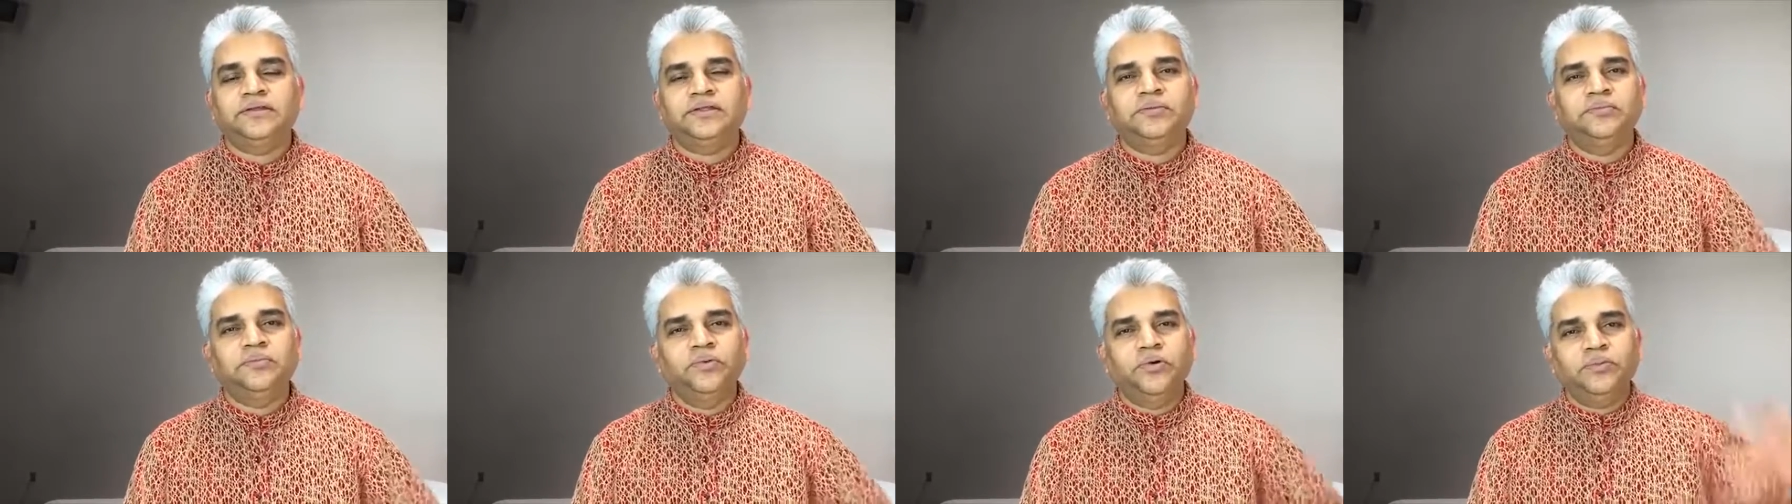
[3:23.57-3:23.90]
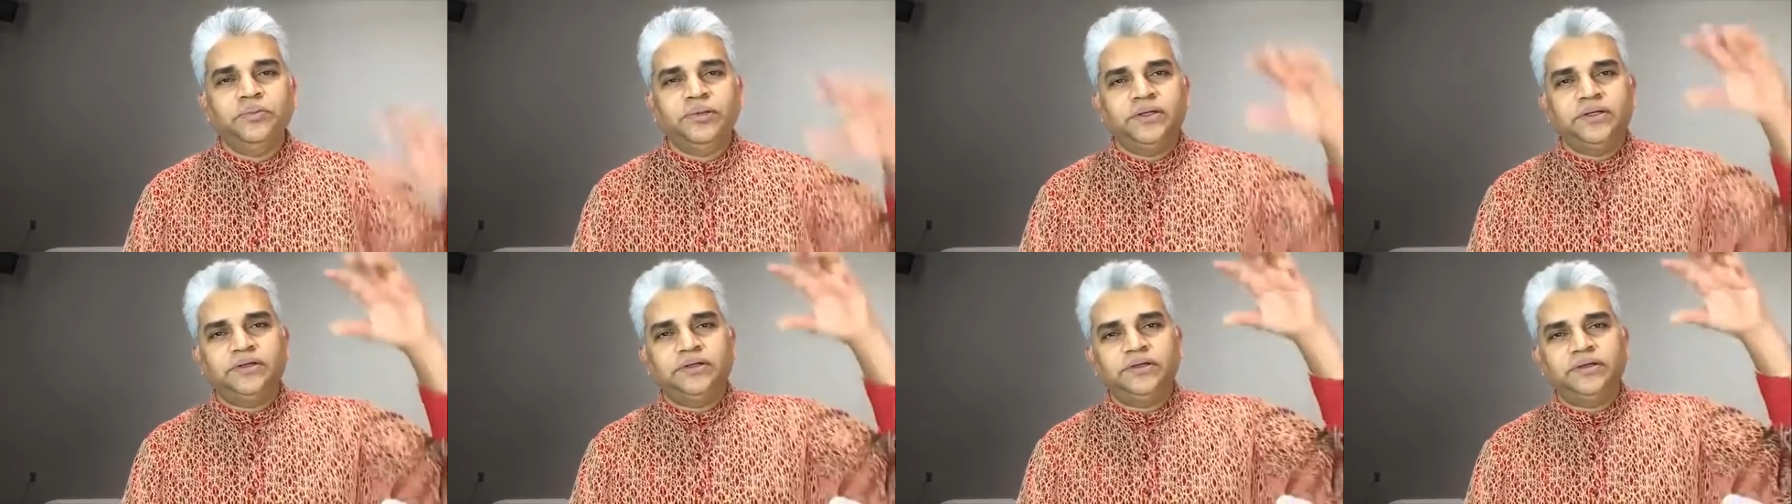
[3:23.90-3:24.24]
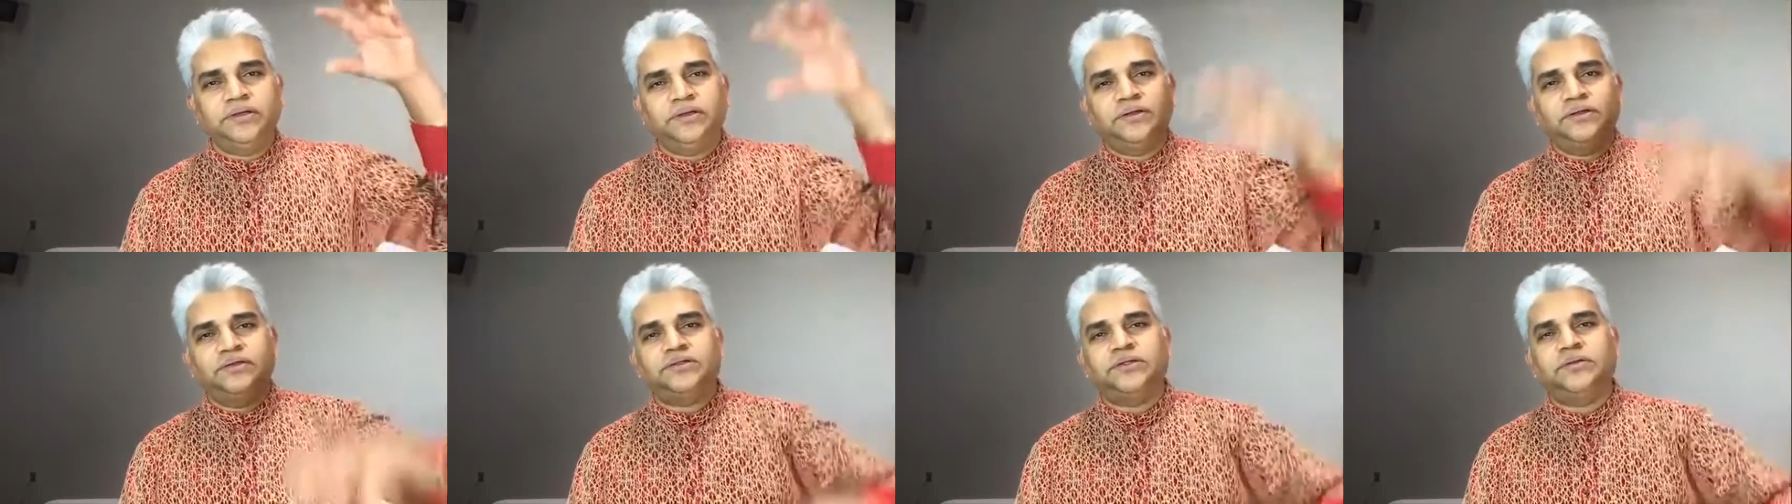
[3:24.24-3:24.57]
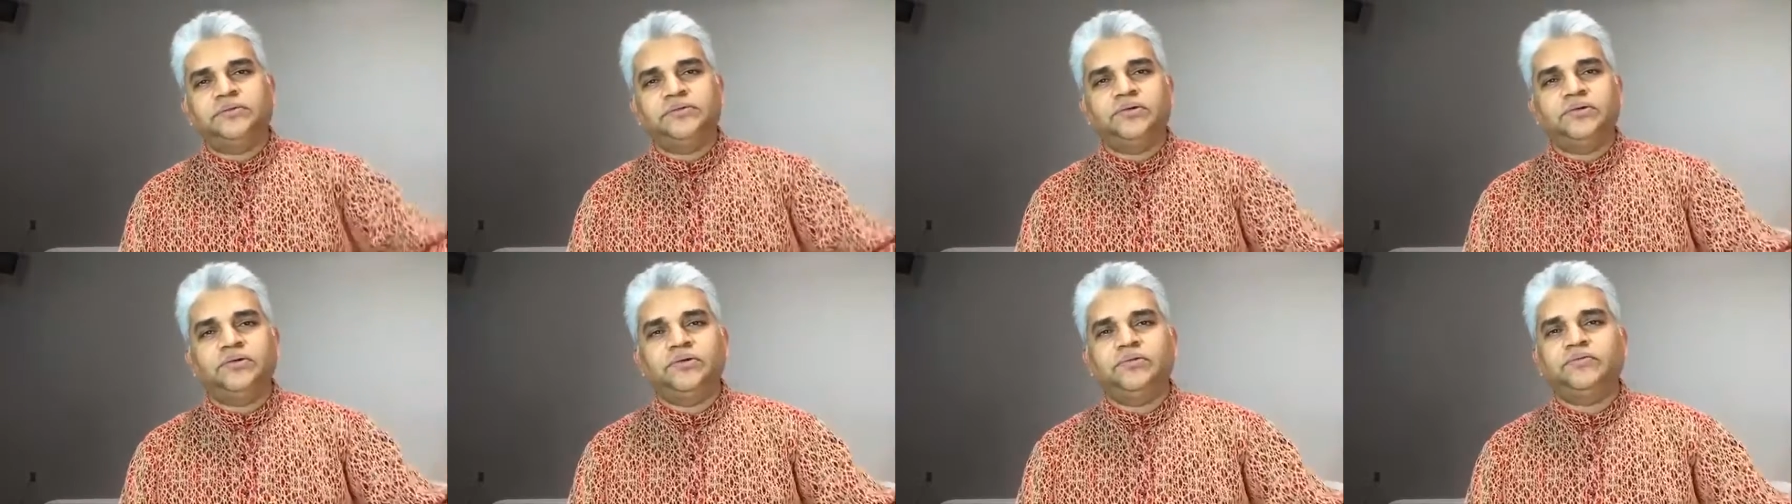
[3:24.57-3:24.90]
the moment
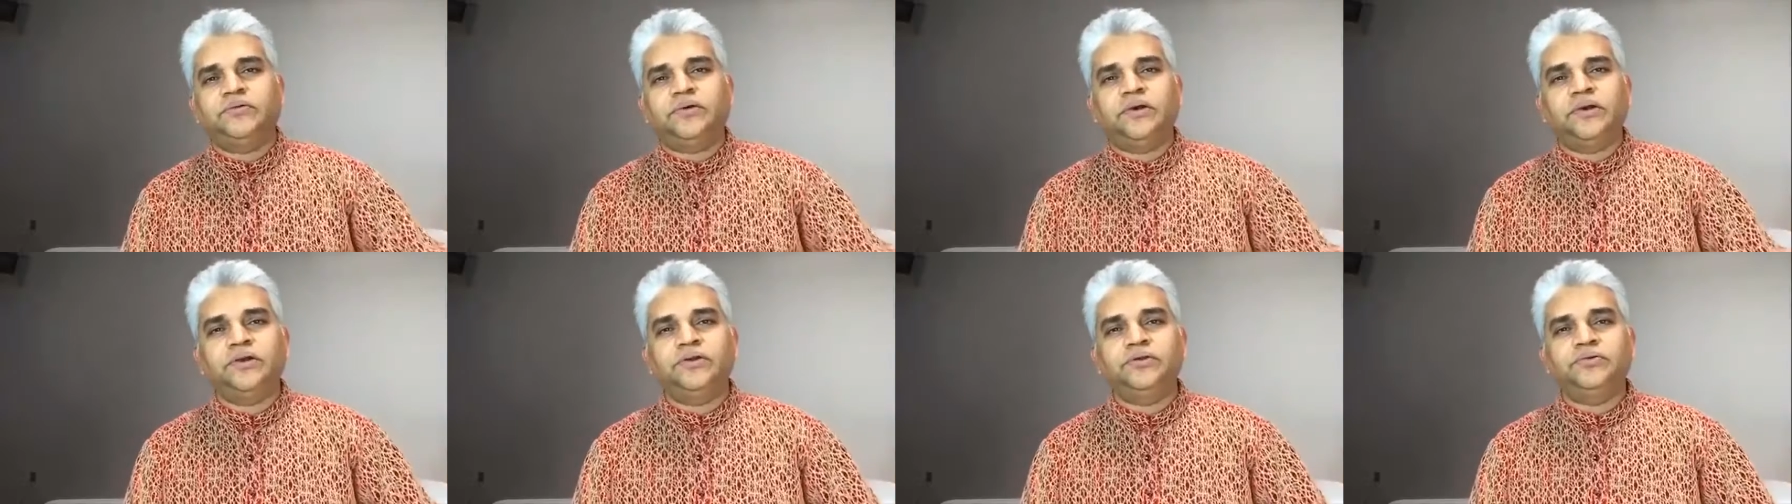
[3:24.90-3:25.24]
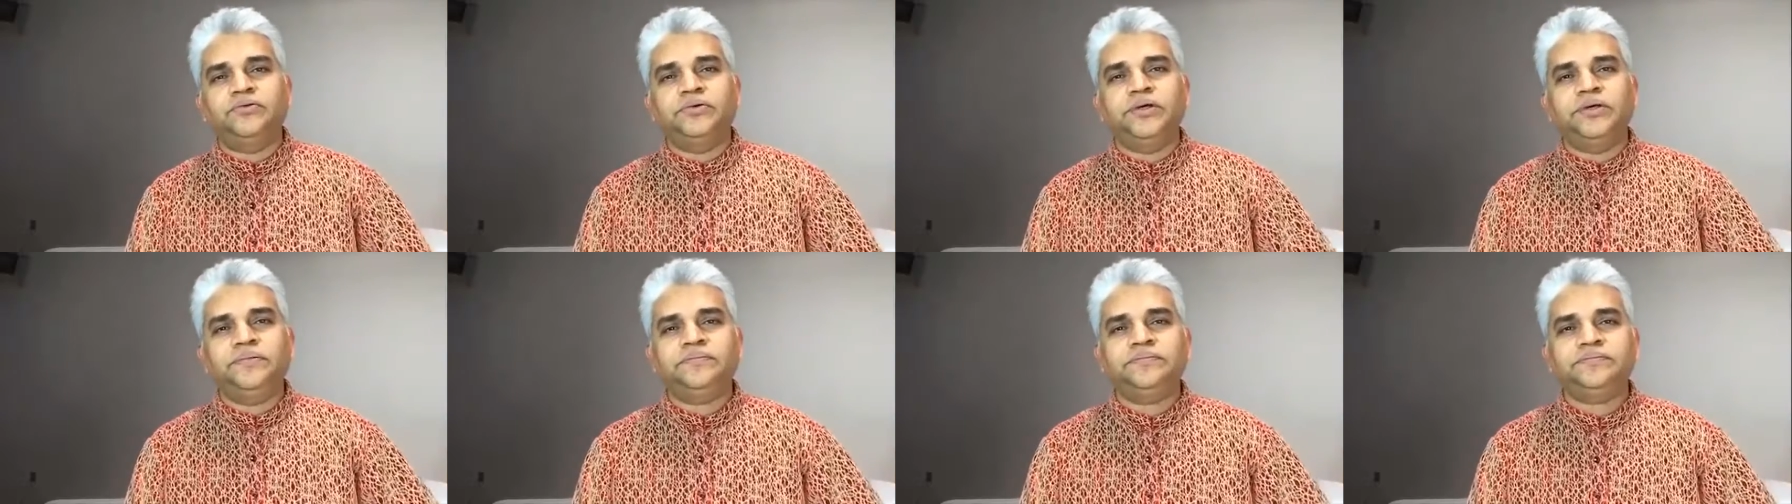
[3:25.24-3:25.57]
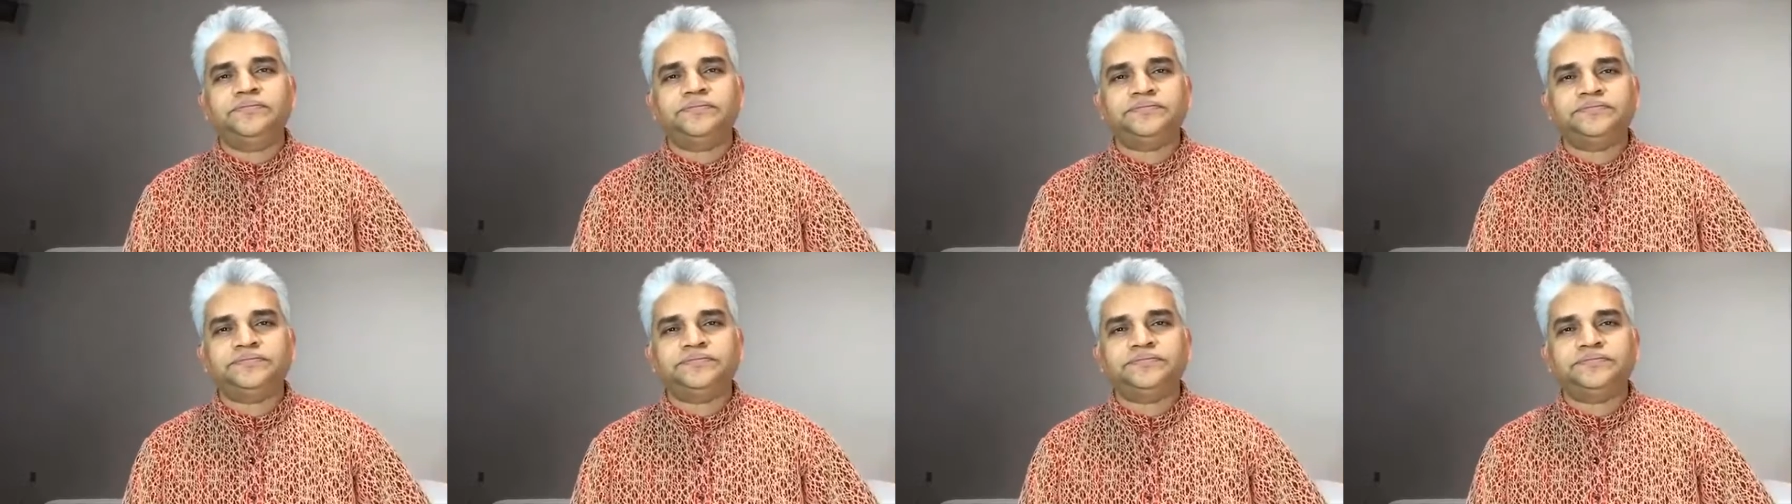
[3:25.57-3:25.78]
something will fall onto him